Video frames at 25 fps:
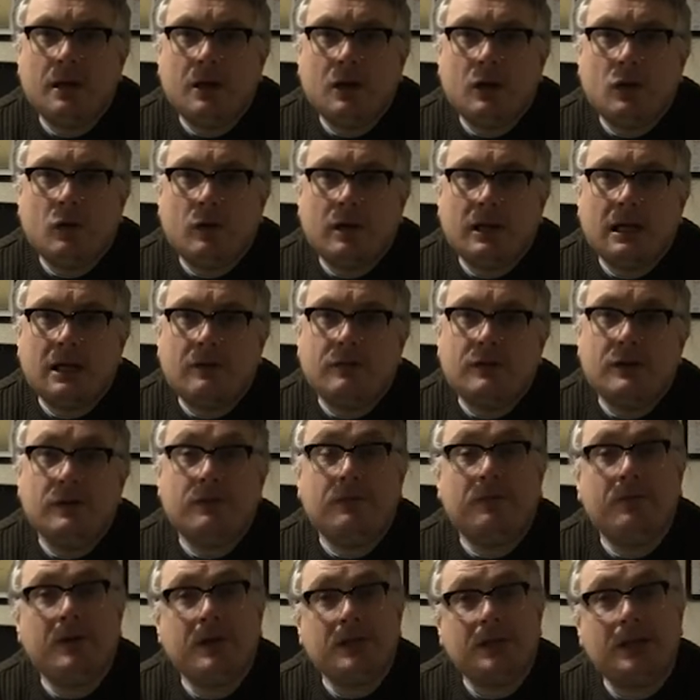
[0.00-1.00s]
looking after your
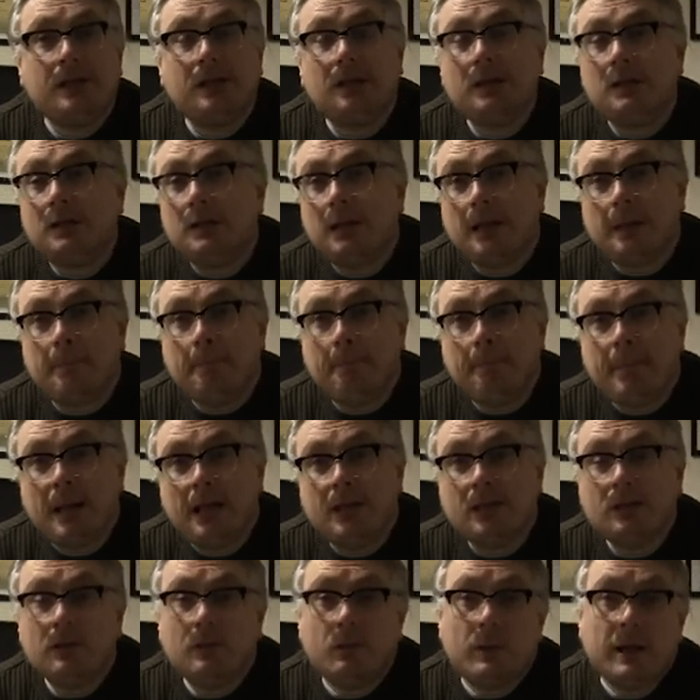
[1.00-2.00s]
physical and
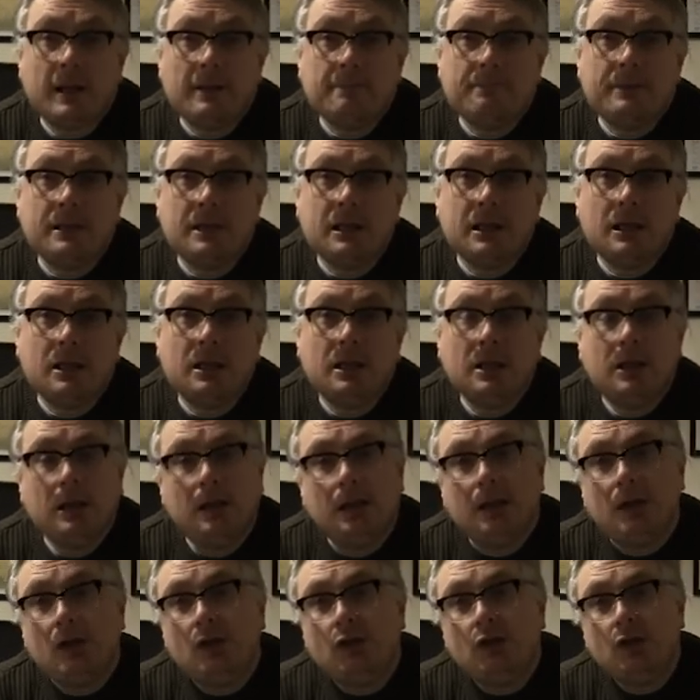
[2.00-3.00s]
mental well-being
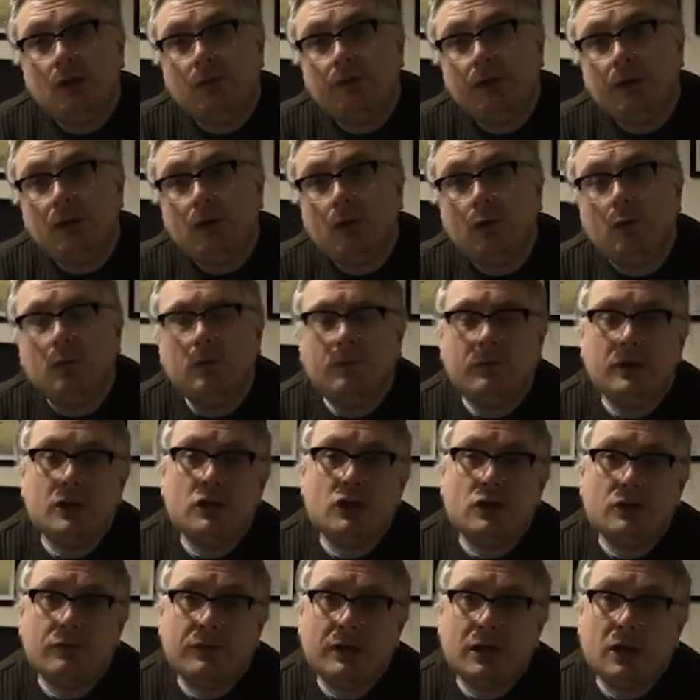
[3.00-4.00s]
during COVID,
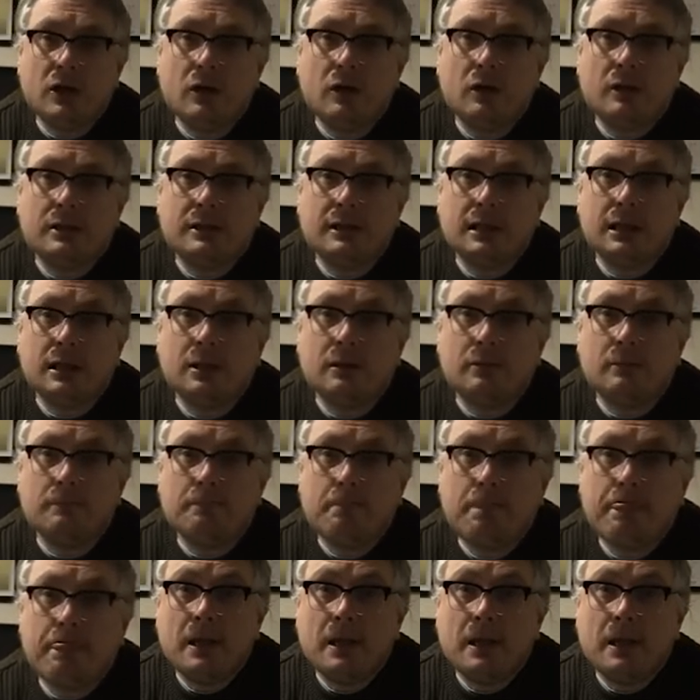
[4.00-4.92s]
during lockdown.